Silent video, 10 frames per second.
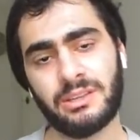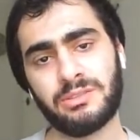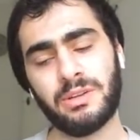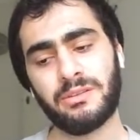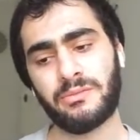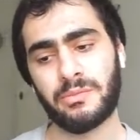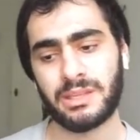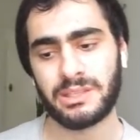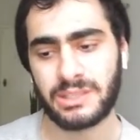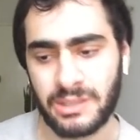It was a bit of a
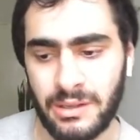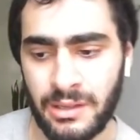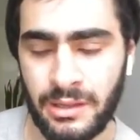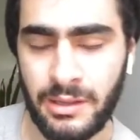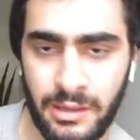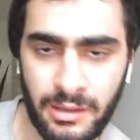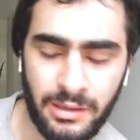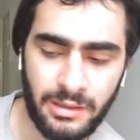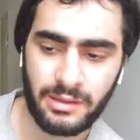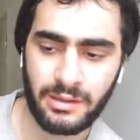mess,
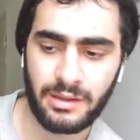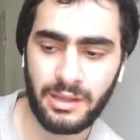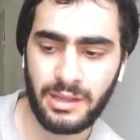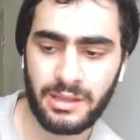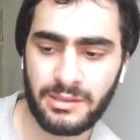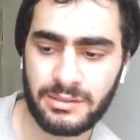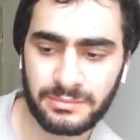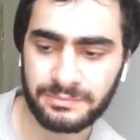and